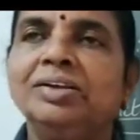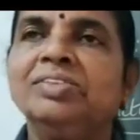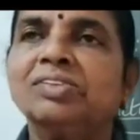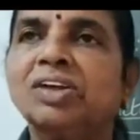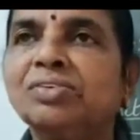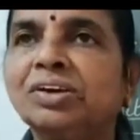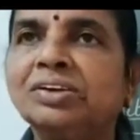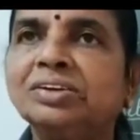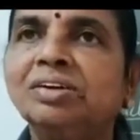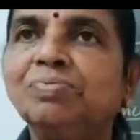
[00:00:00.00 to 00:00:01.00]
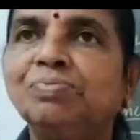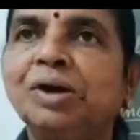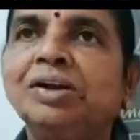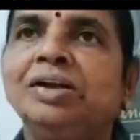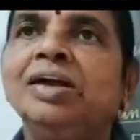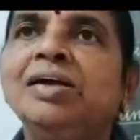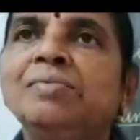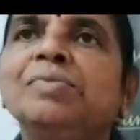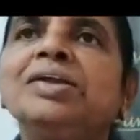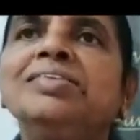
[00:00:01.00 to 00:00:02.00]
the circulation of
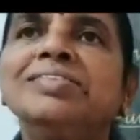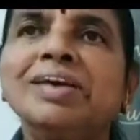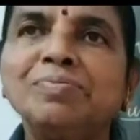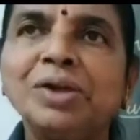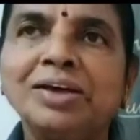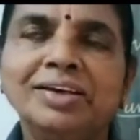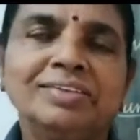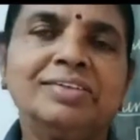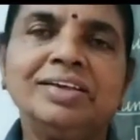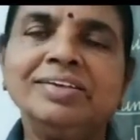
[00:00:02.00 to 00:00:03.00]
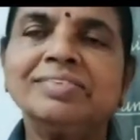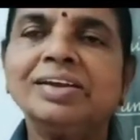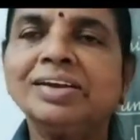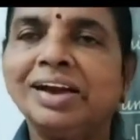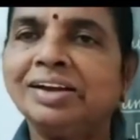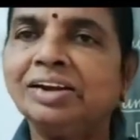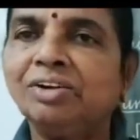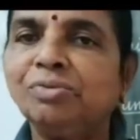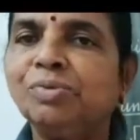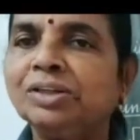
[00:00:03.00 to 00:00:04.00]
money supply is easily carried
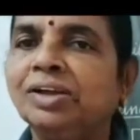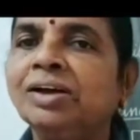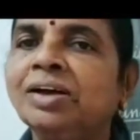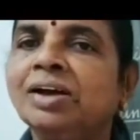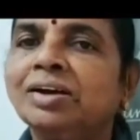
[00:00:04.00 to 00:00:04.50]
out by the